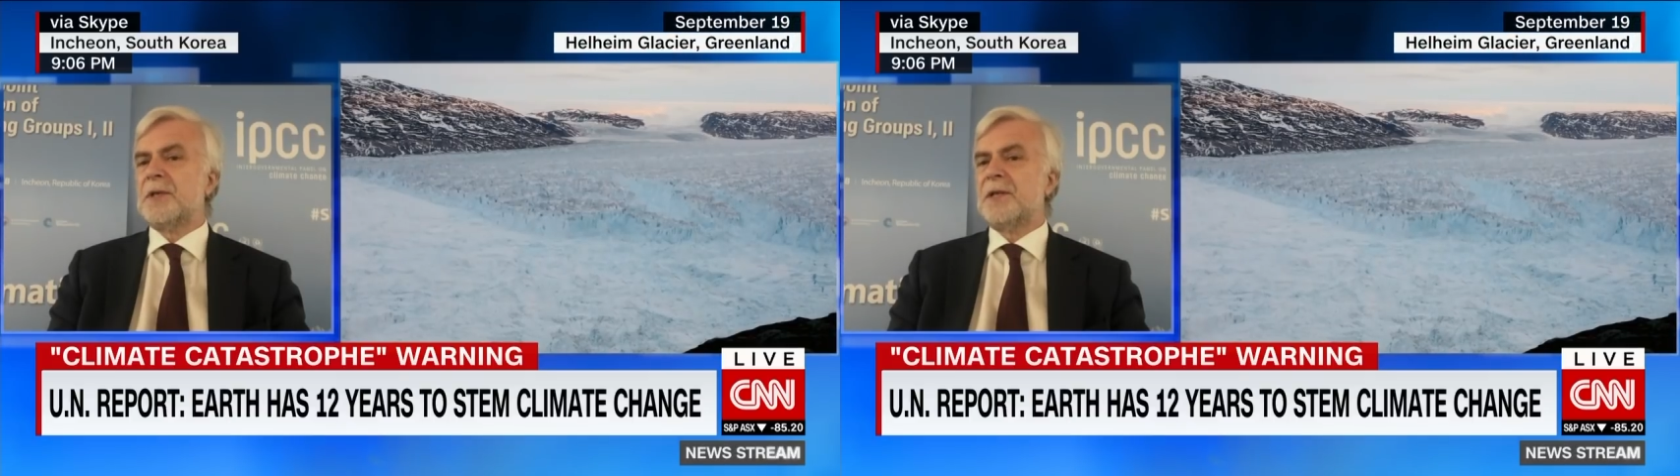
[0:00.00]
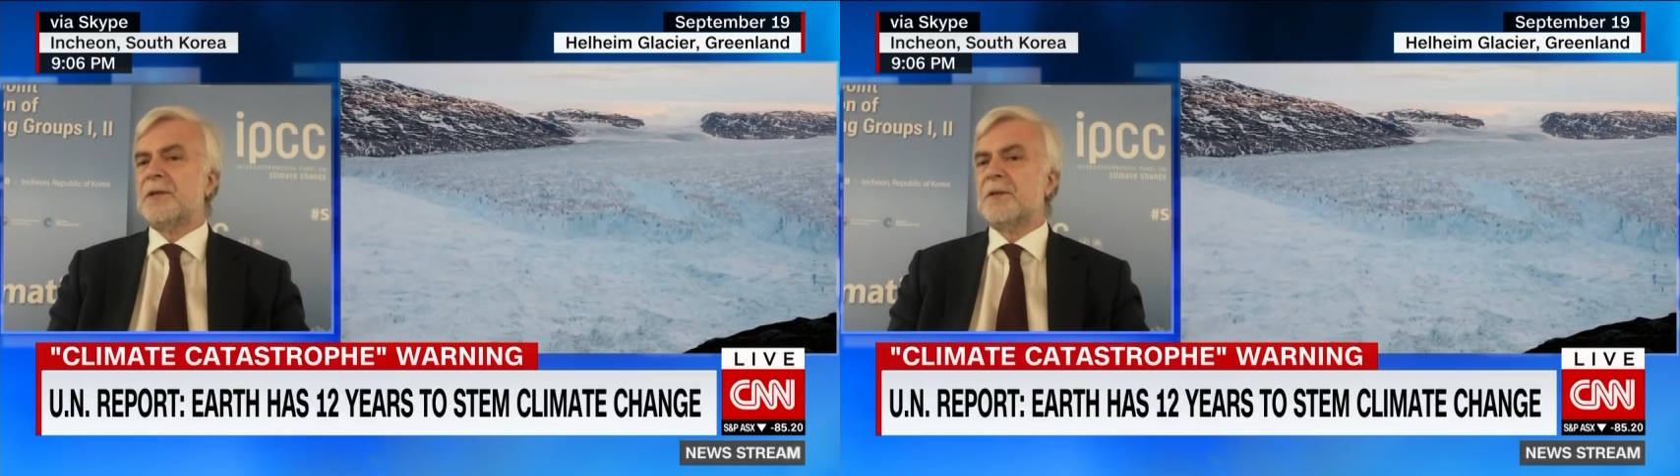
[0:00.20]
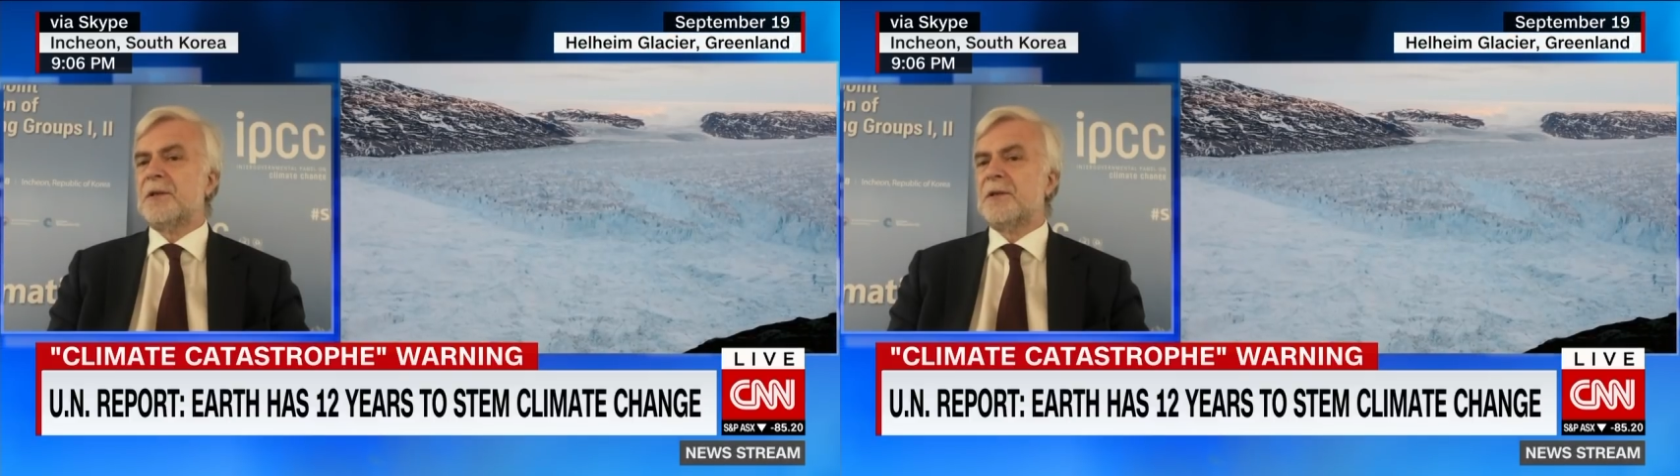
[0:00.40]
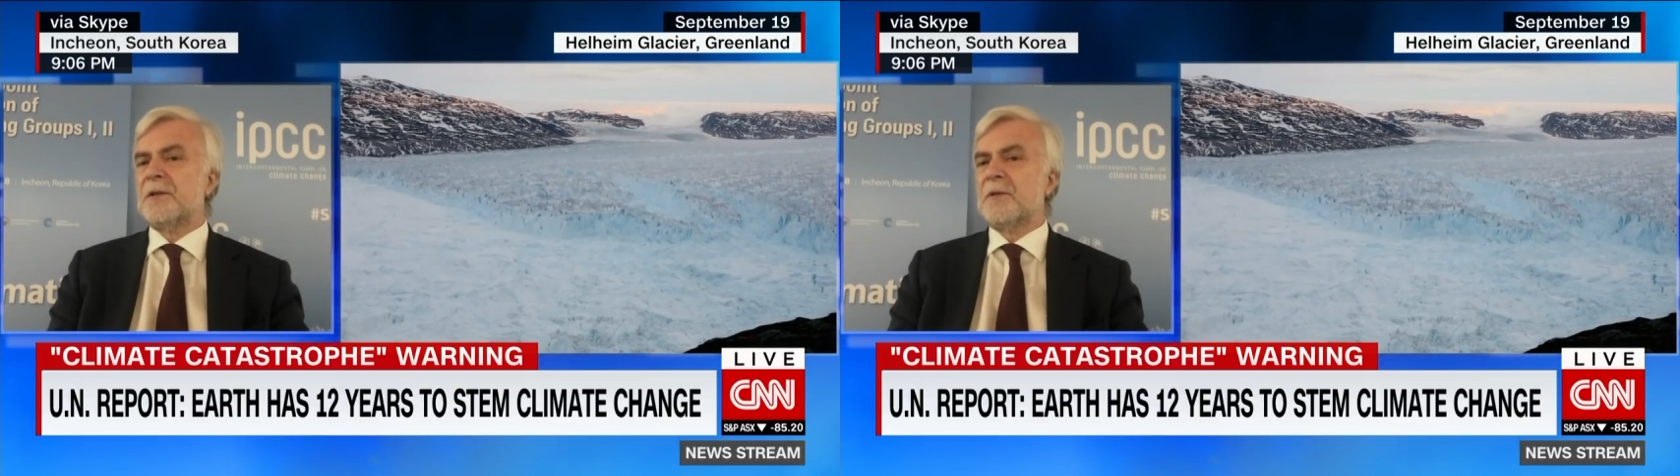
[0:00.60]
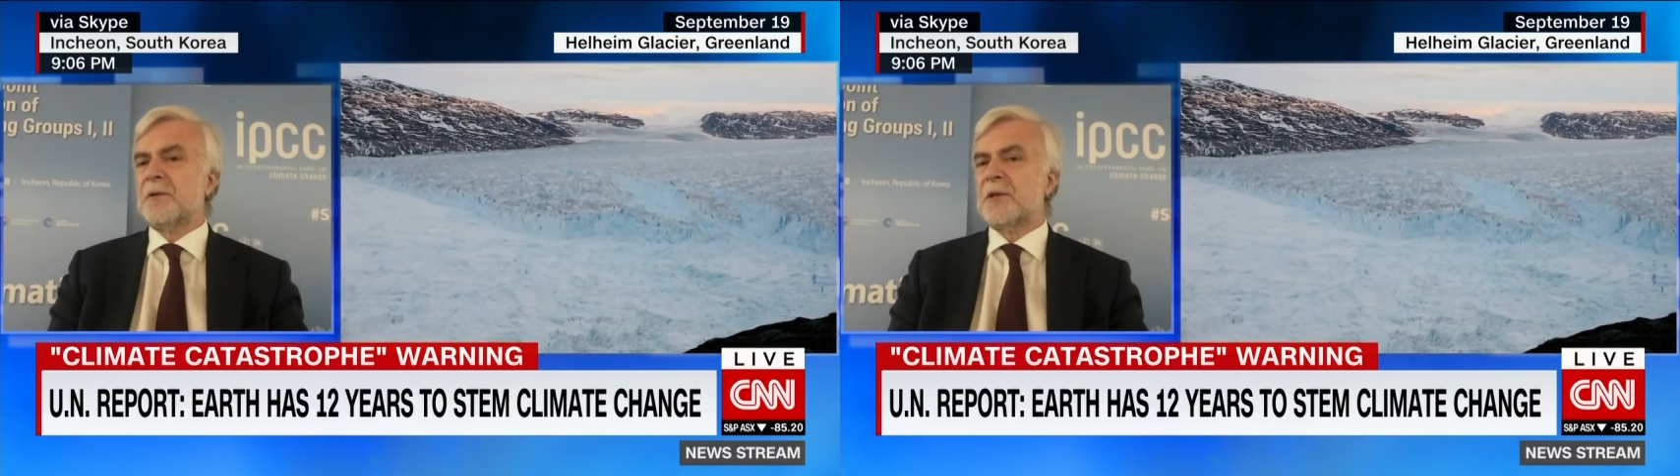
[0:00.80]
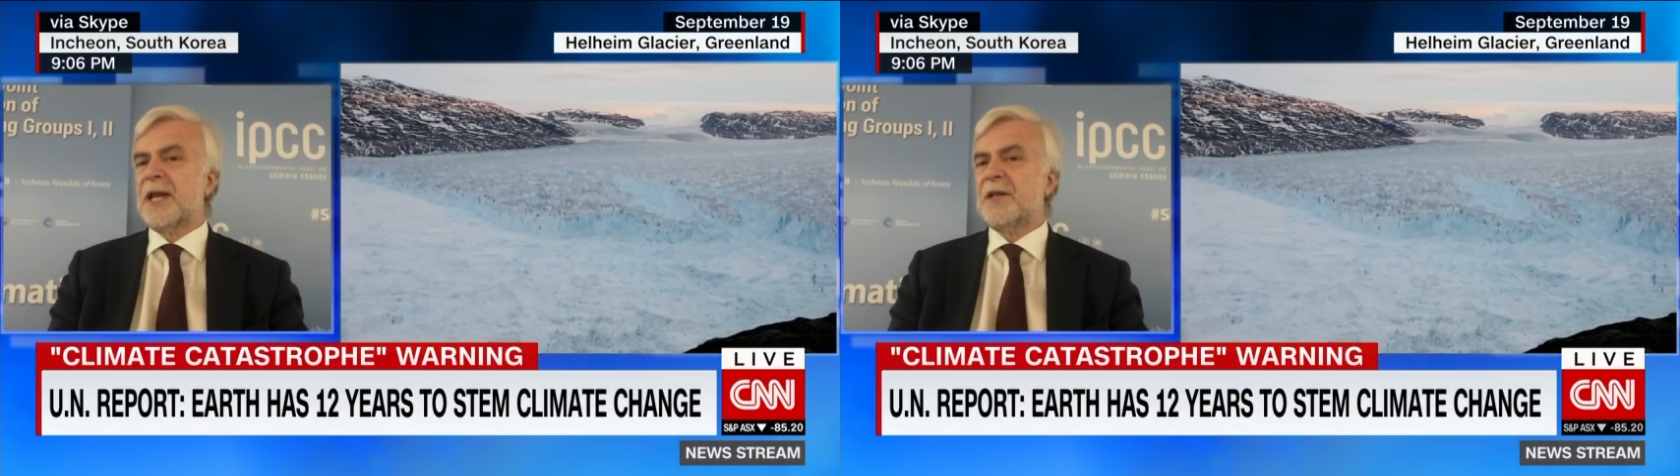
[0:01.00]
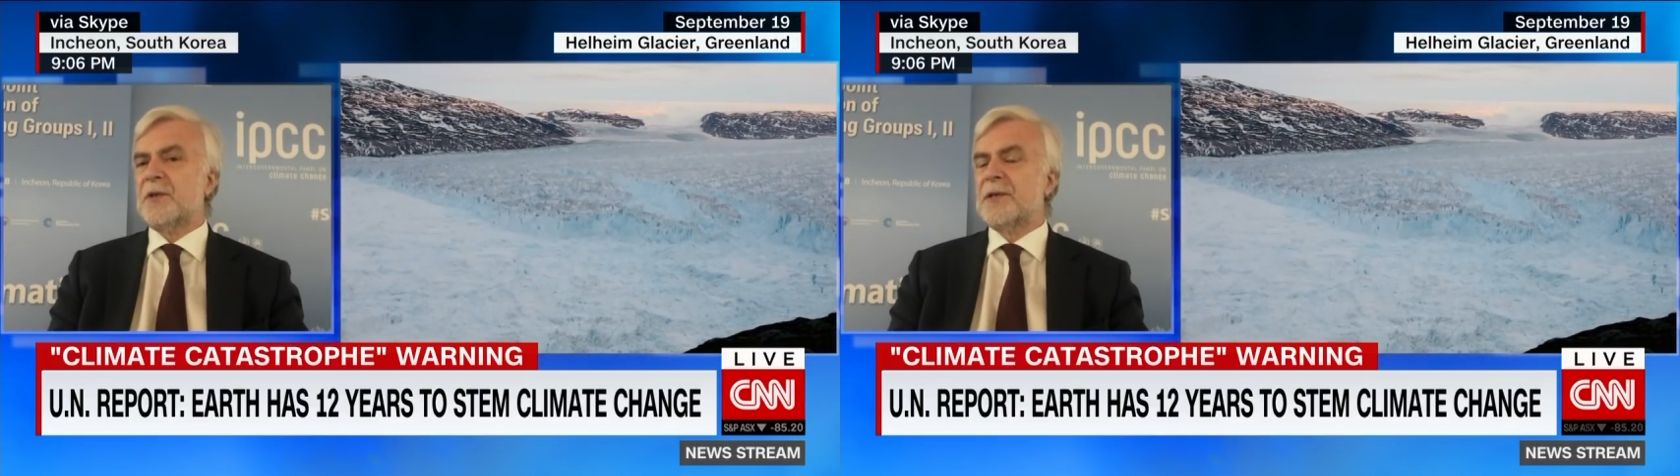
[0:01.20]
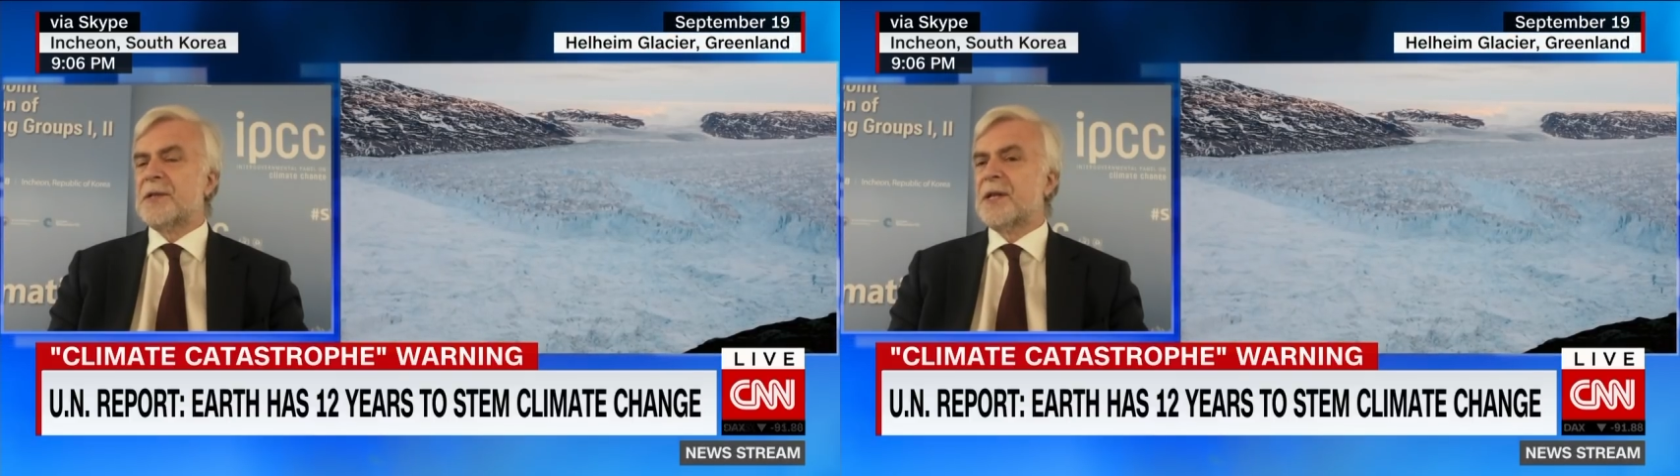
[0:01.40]
into their
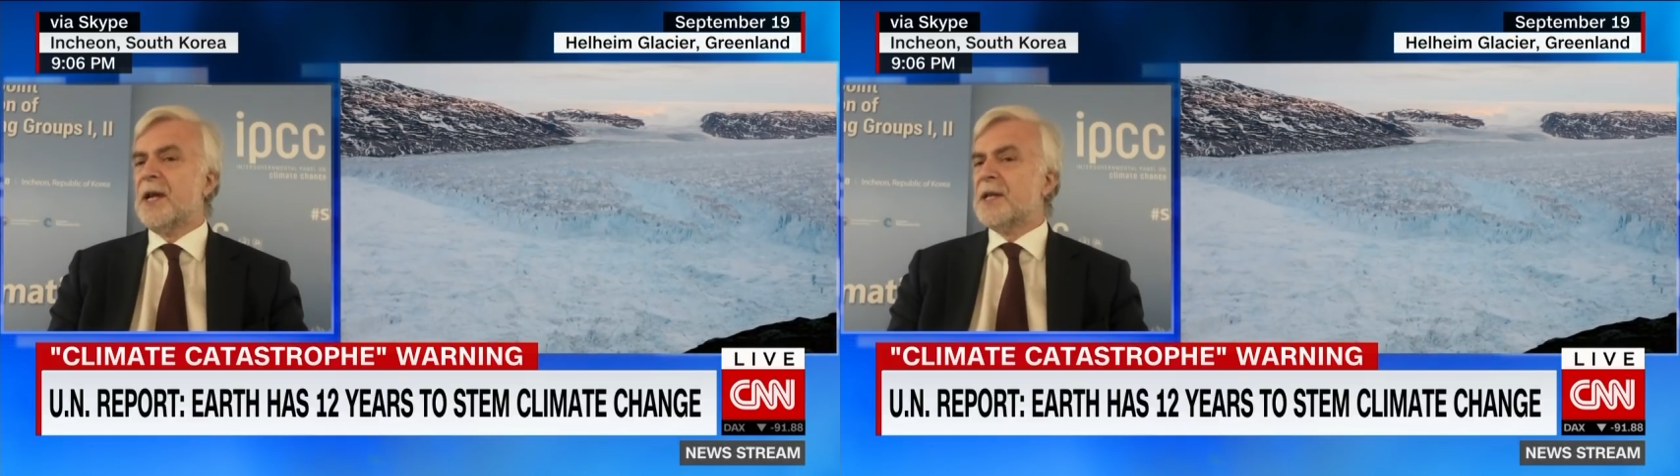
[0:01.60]
negotiations.